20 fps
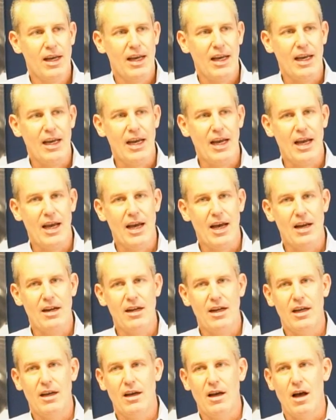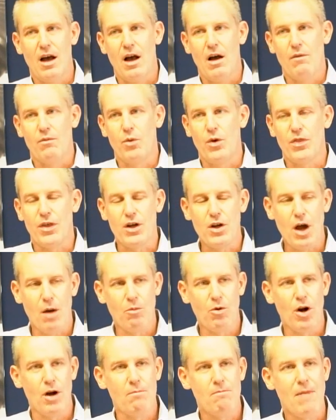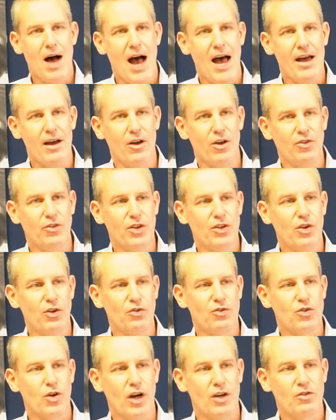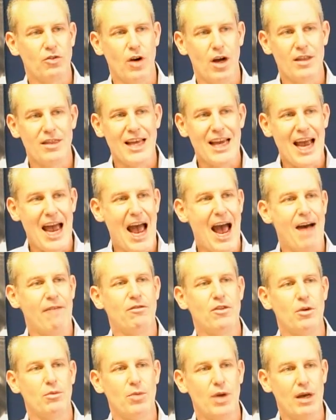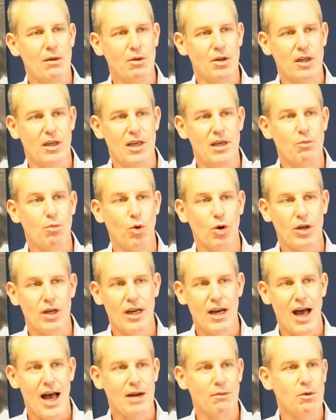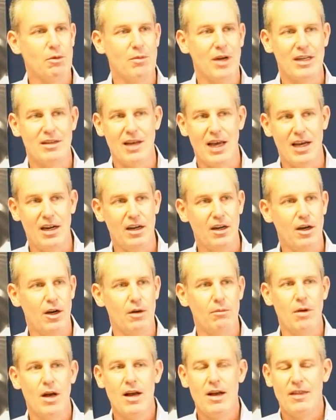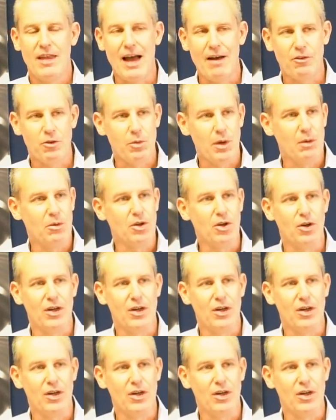And with the number of miles that those trucks run, they have to be able to keep working on them and maintaining them. They have to be able to go